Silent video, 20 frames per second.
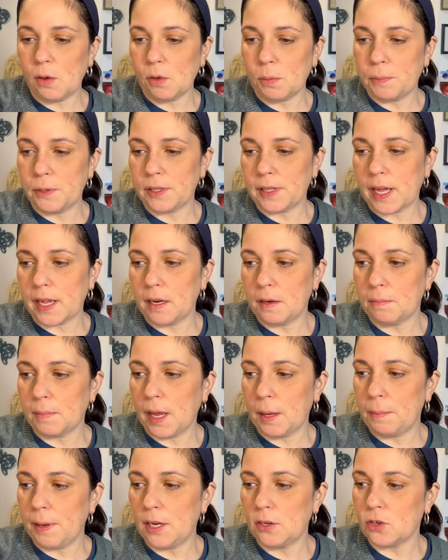will put that in
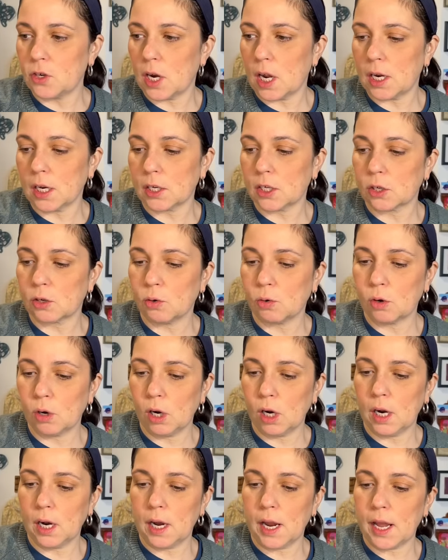my patriotic decor